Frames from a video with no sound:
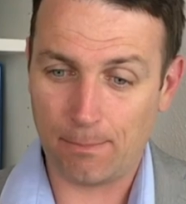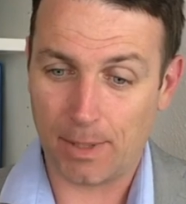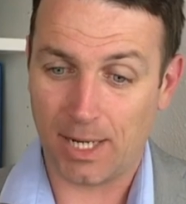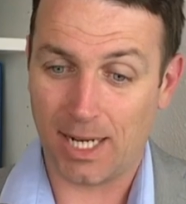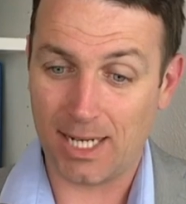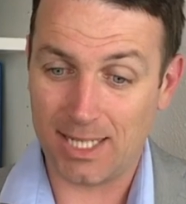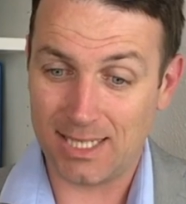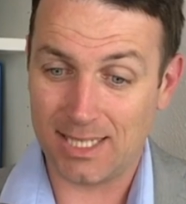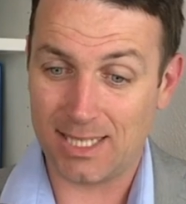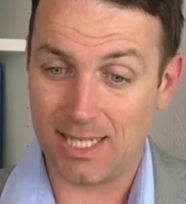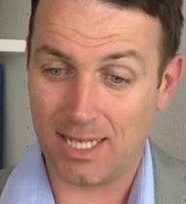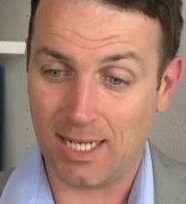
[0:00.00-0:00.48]

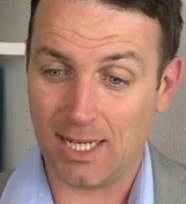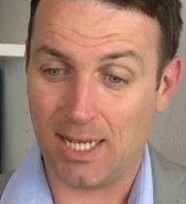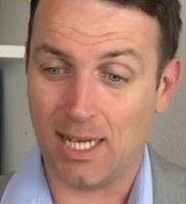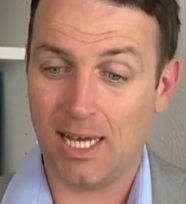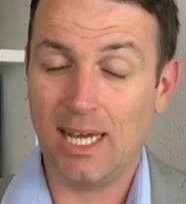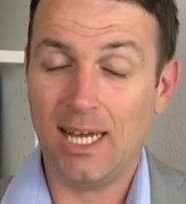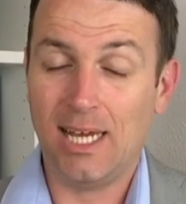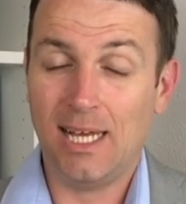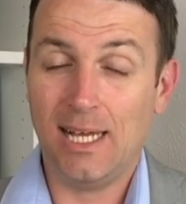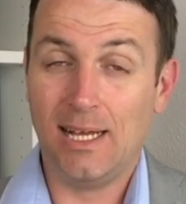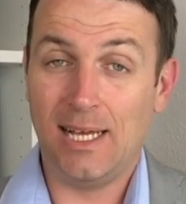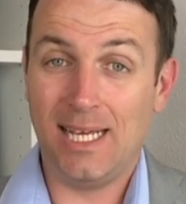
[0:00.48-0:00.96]
pricing
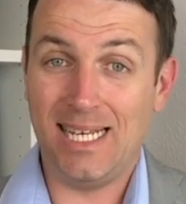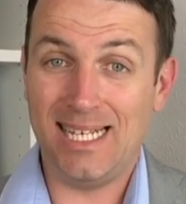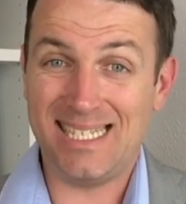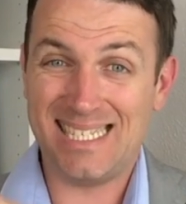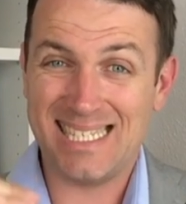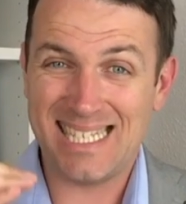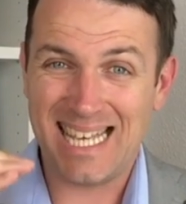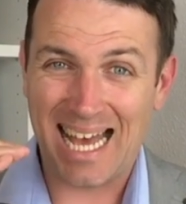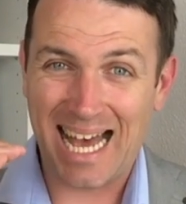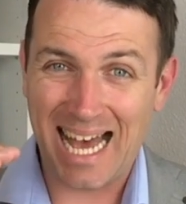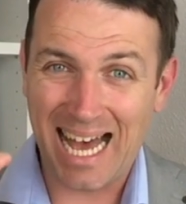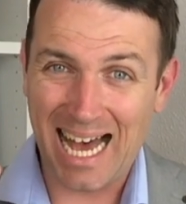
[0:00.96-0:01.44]

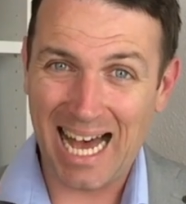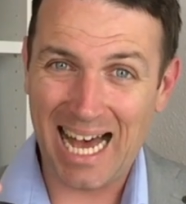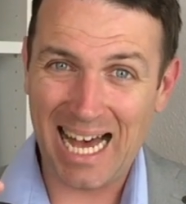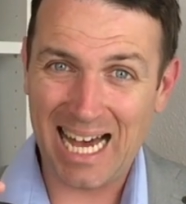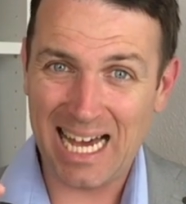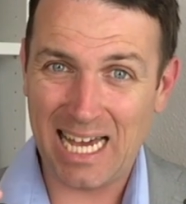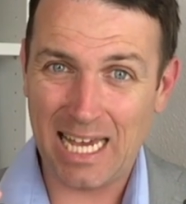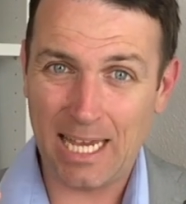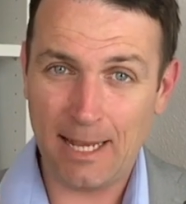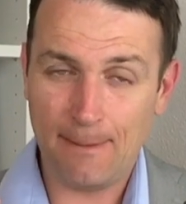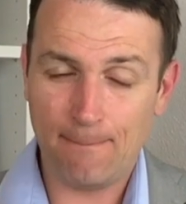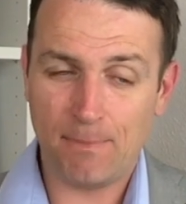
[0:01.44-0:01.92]
is
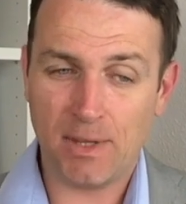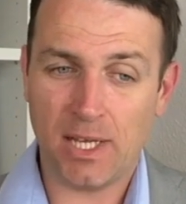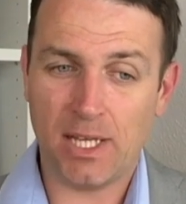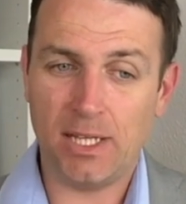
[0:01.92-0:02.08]
high